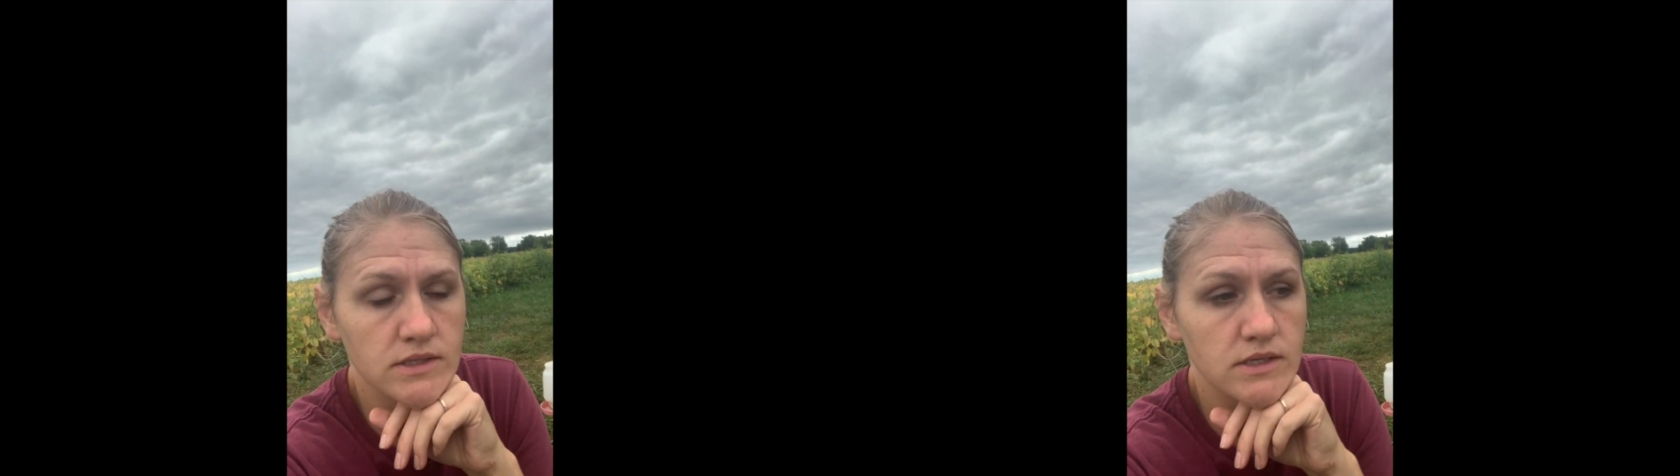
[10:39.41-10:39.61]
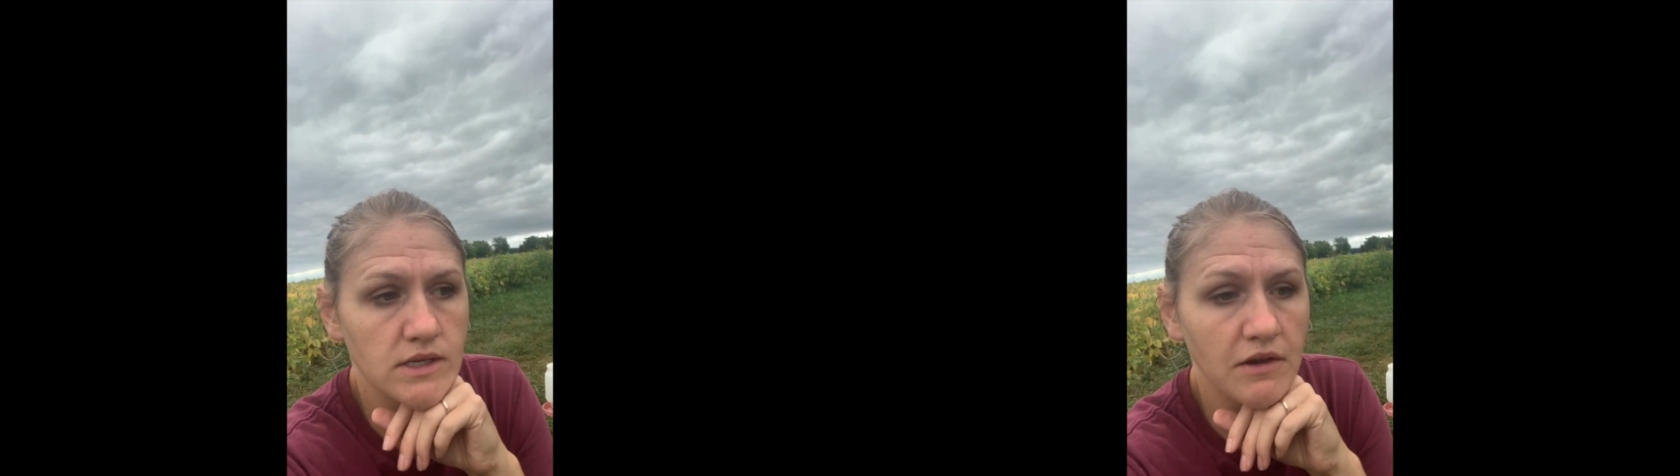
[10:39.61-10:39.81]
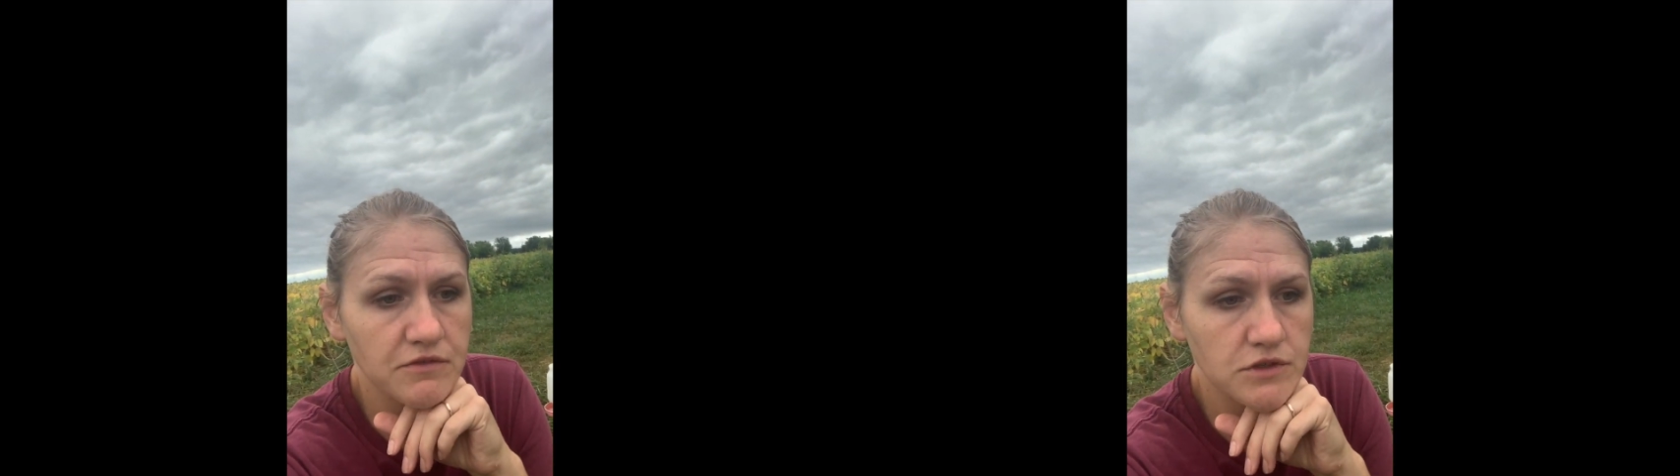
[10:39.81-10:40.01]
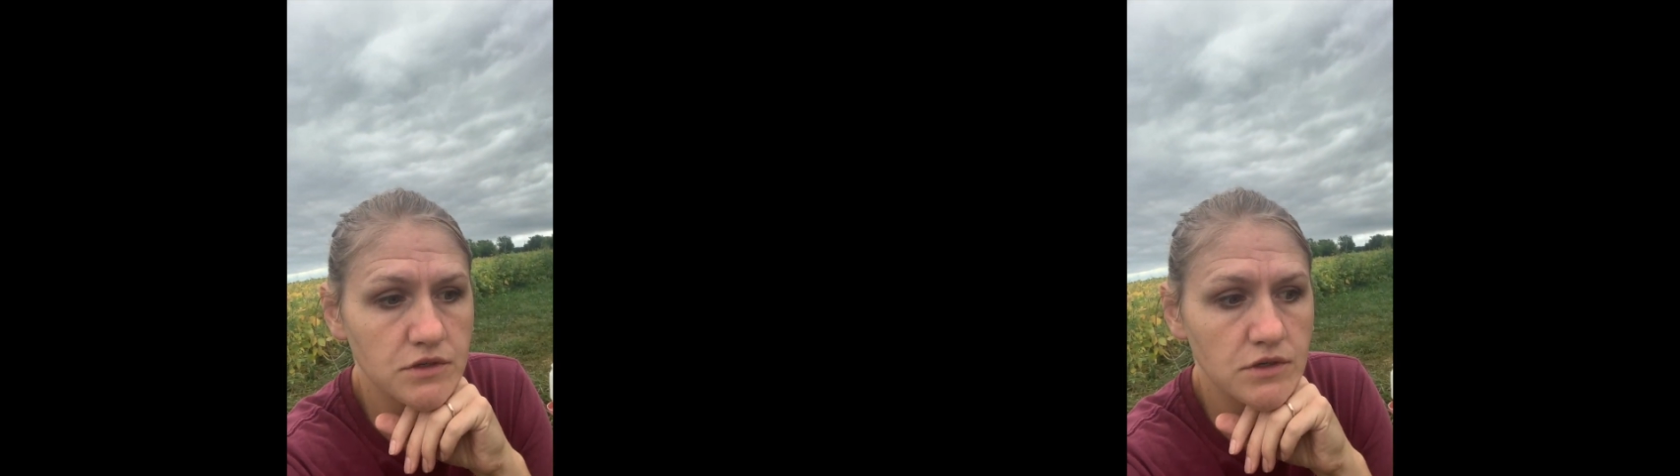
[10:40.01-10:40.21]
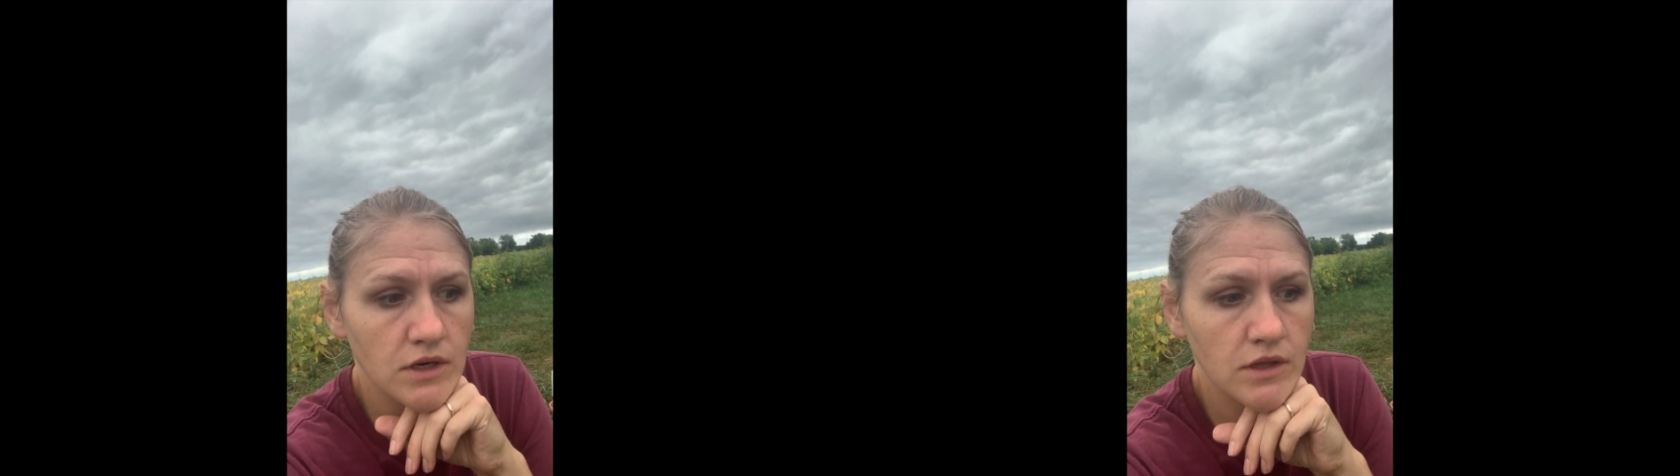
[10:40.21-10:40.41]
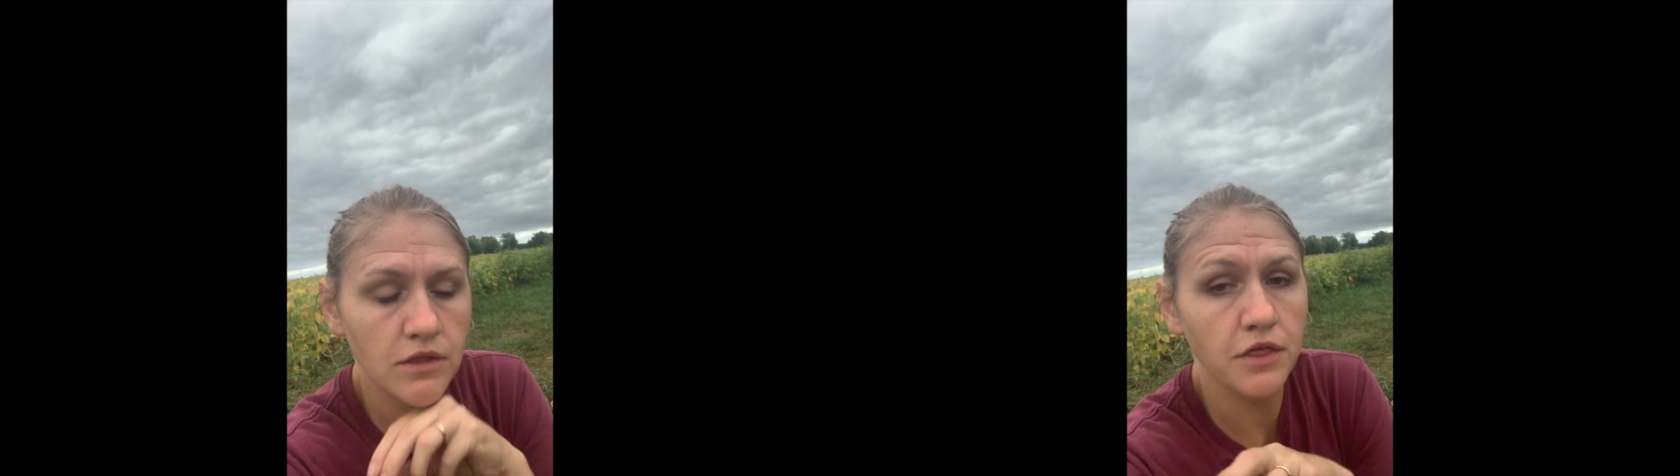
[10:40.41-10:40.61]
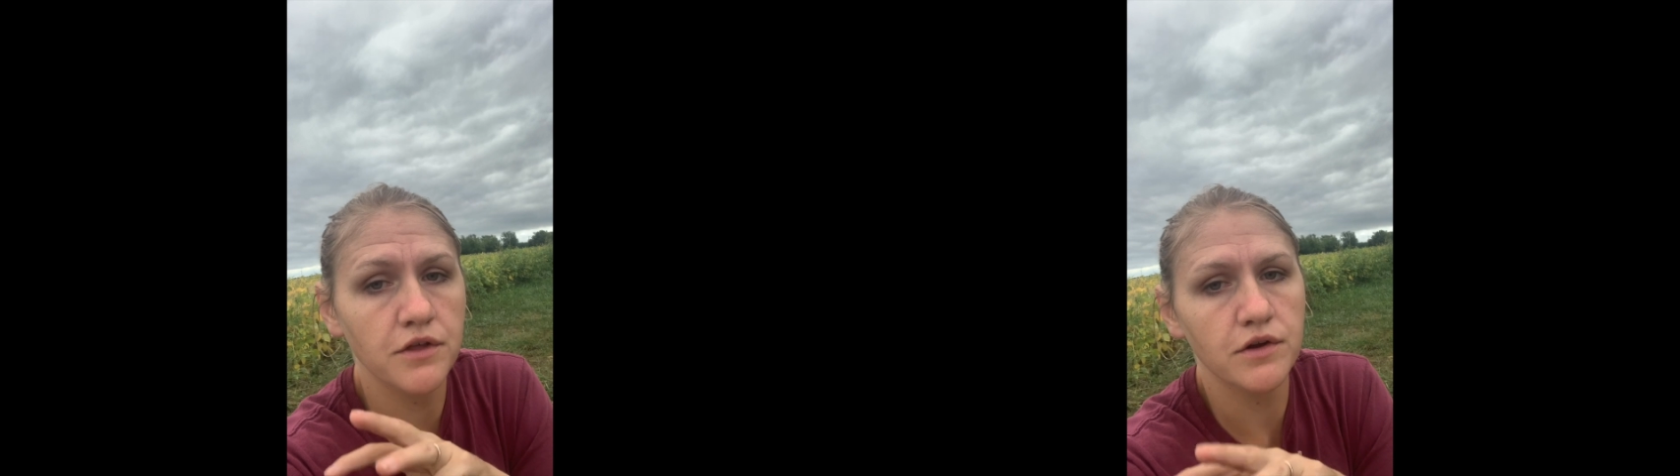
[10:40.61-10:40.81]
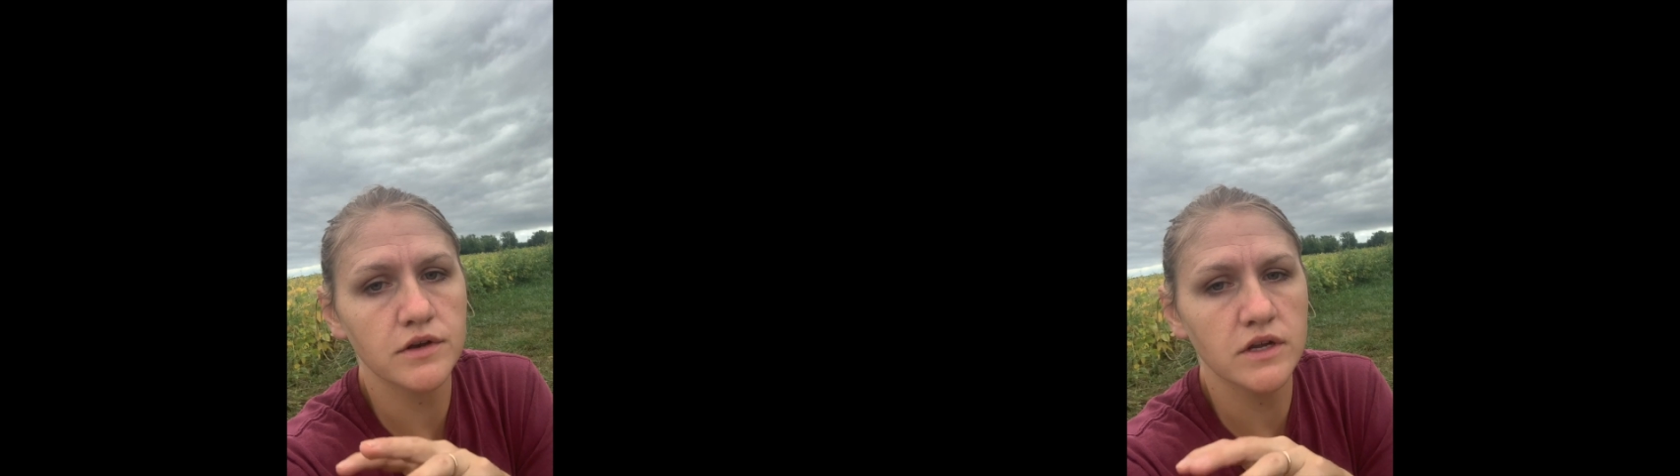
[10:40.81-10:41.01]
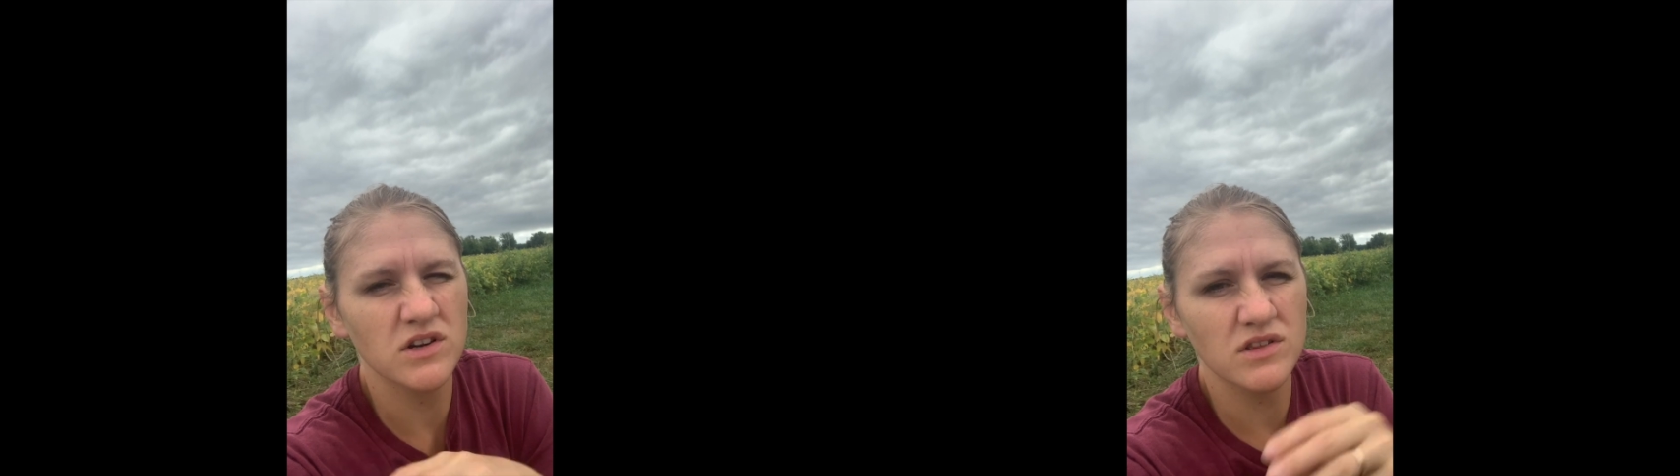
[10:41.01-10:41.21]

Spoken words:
because after the third year,